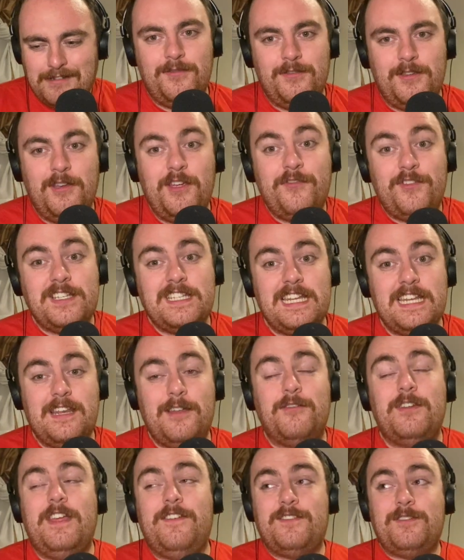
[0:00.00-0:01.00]
So if
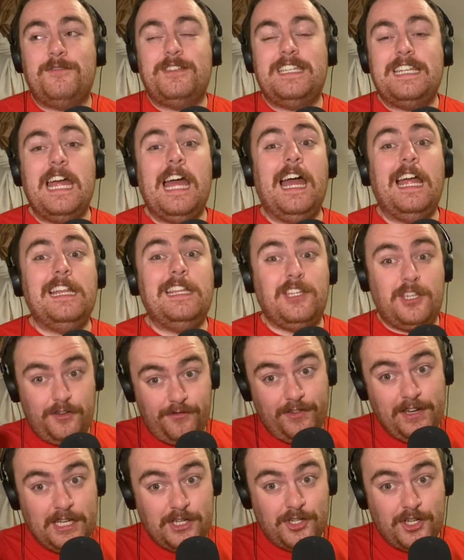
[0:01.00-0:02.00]
someone said, did you
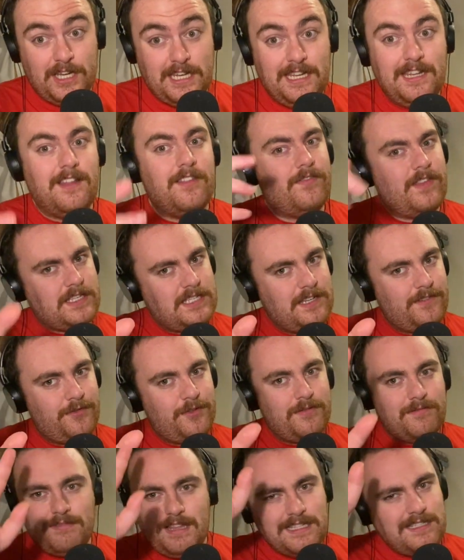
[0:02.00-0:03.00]
finish it? That's
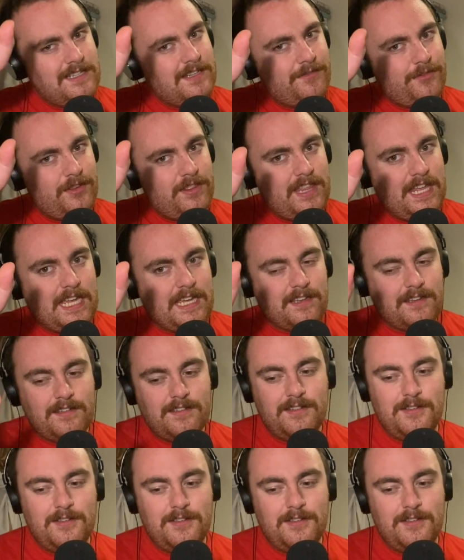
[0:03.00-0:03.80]
a different thing.